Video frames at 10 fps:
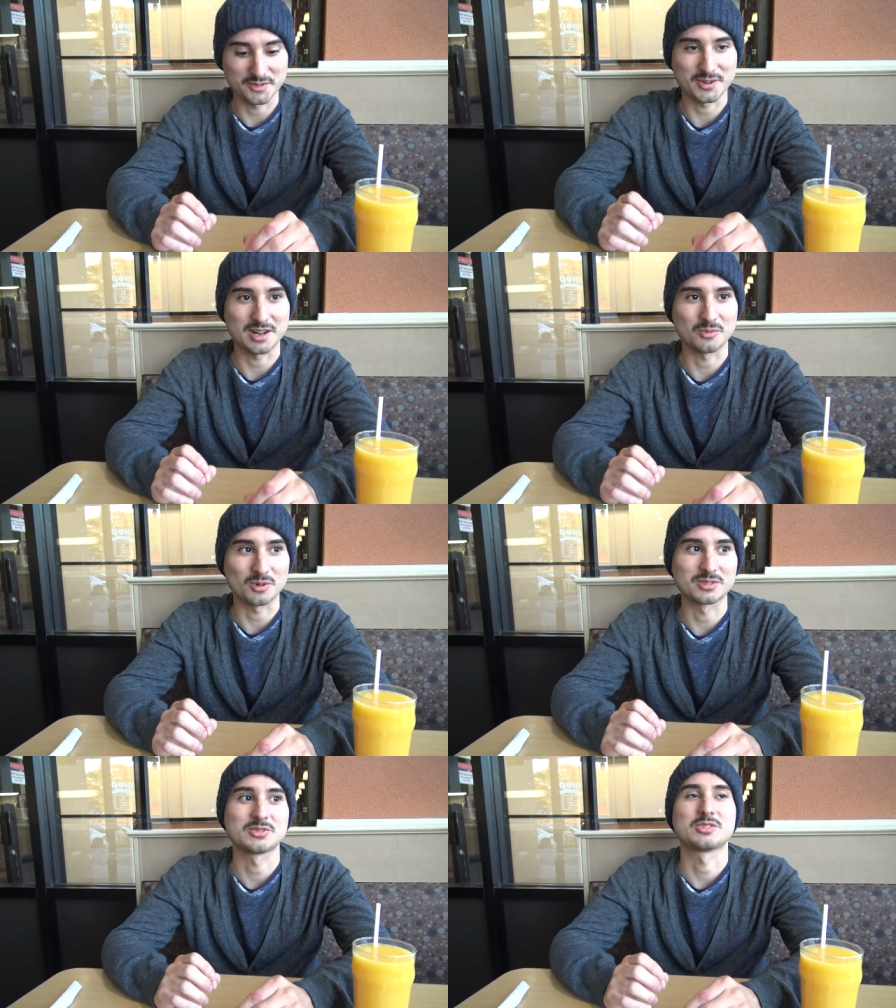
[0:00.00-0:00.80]
found
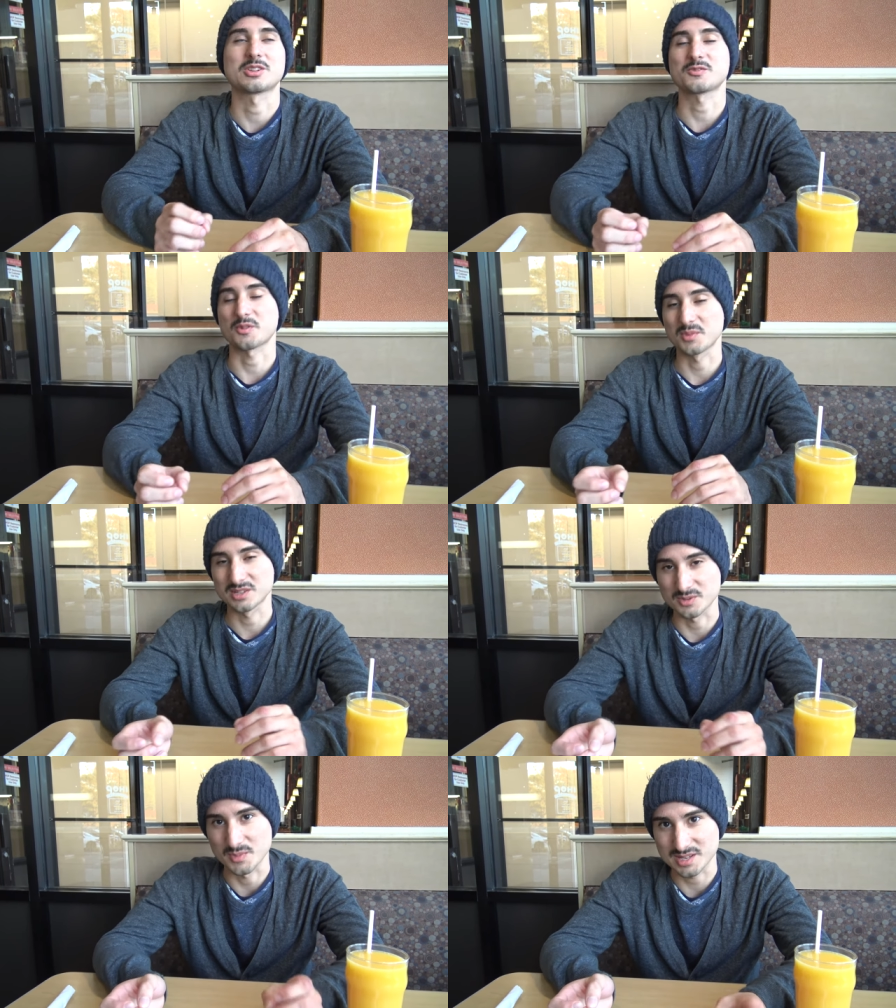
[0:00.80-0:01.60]
one just for me
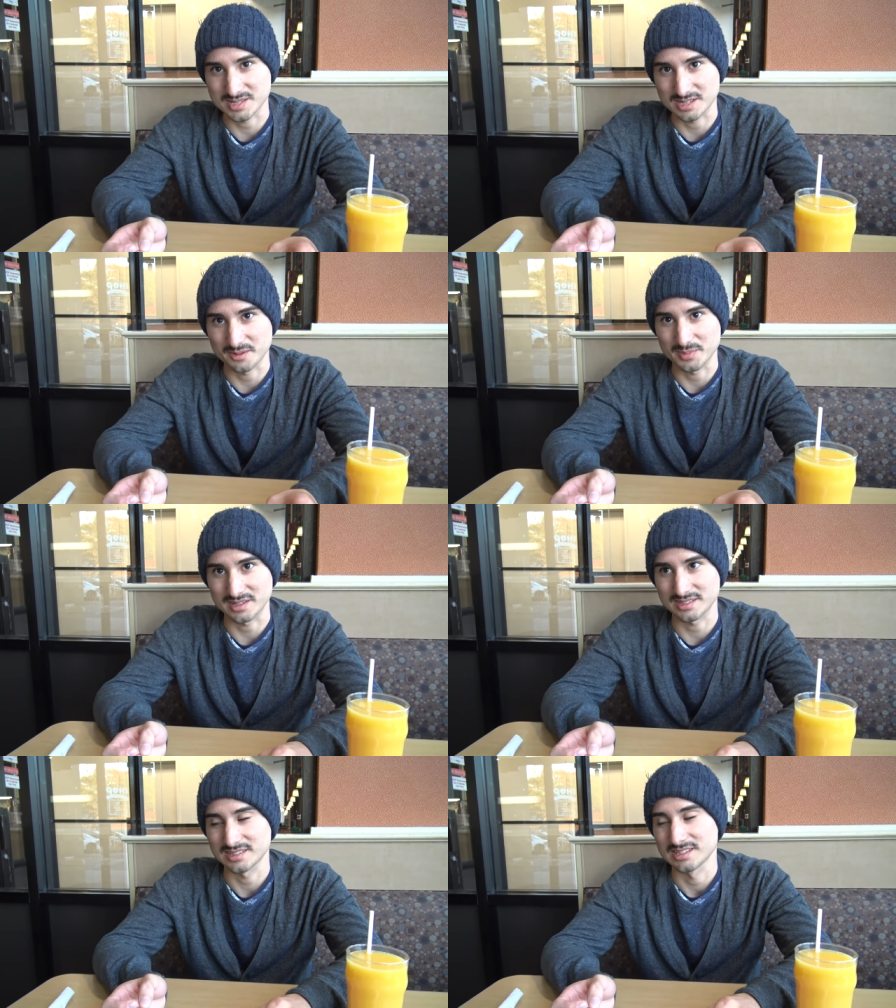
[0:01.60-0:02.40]
to mess it up
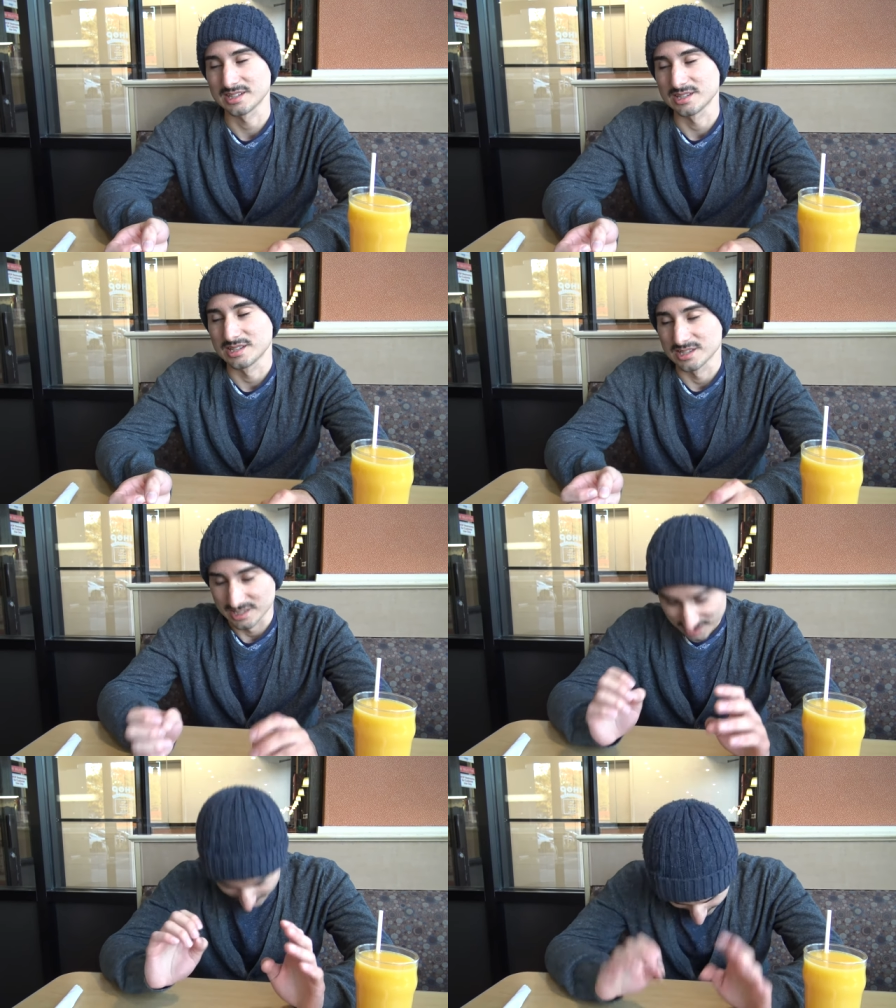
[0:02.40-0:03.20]
and
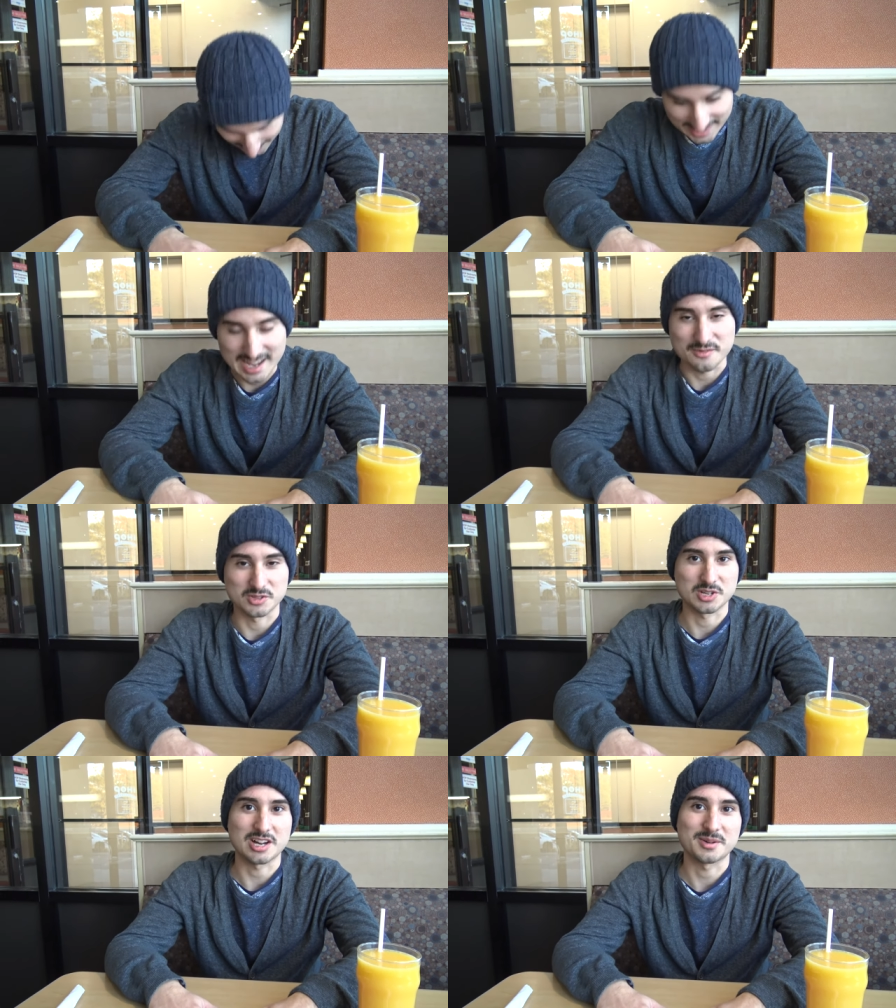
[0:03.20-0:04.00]
not have a
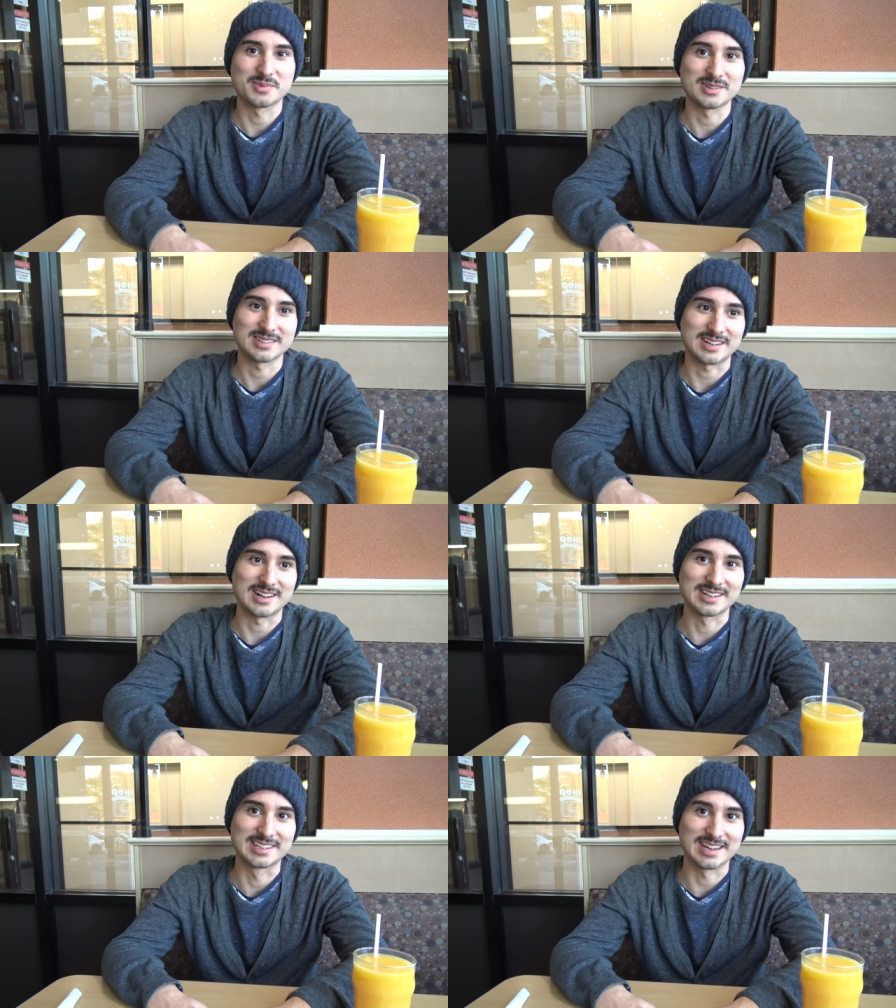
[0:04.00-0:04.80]
job
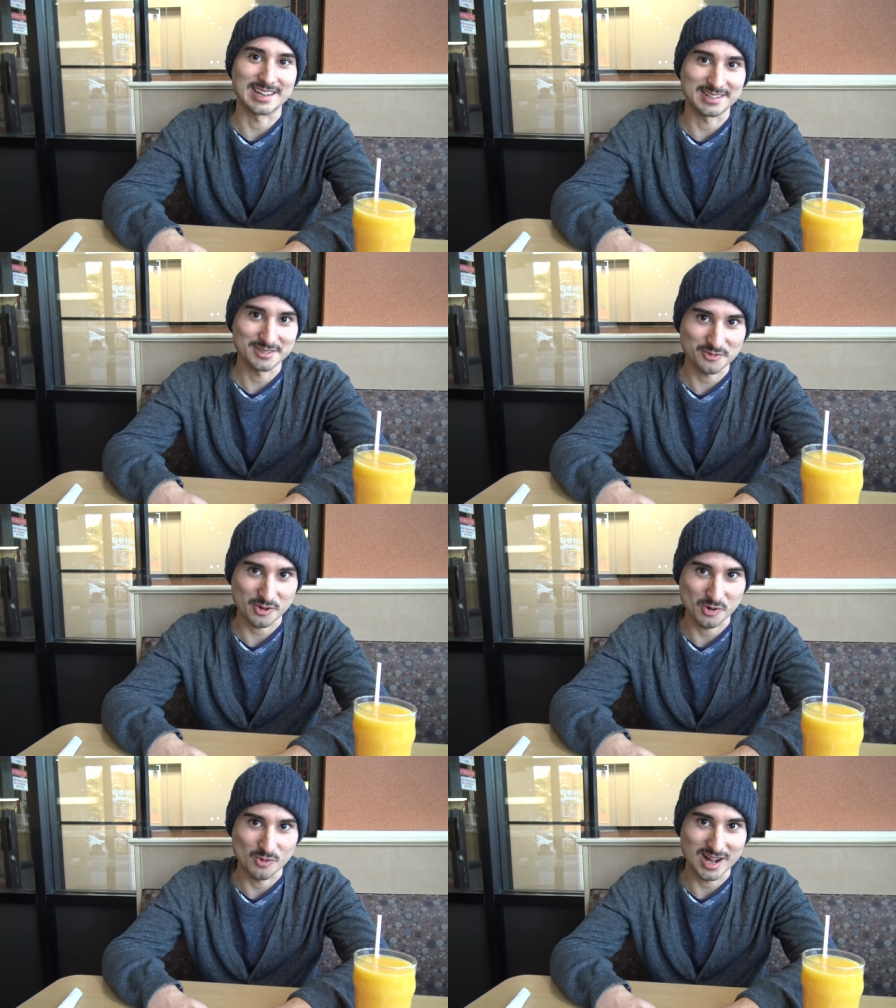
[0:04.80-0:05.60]
again
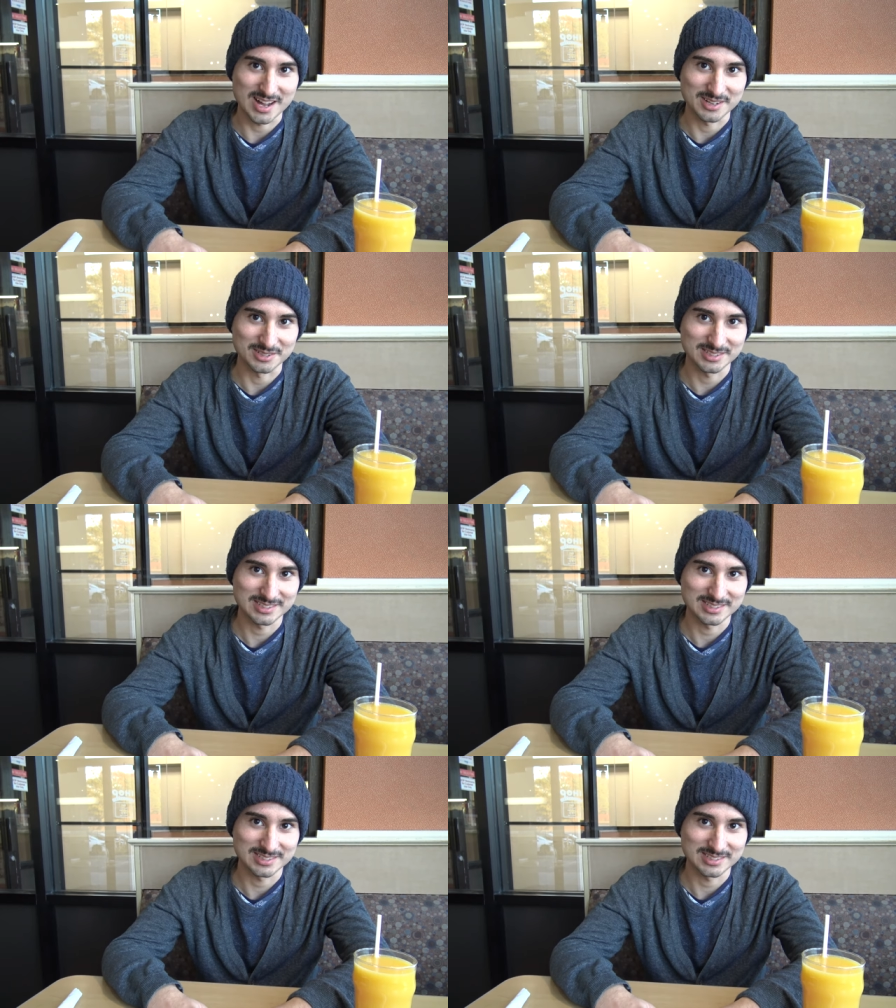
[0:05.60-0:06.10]
for a while.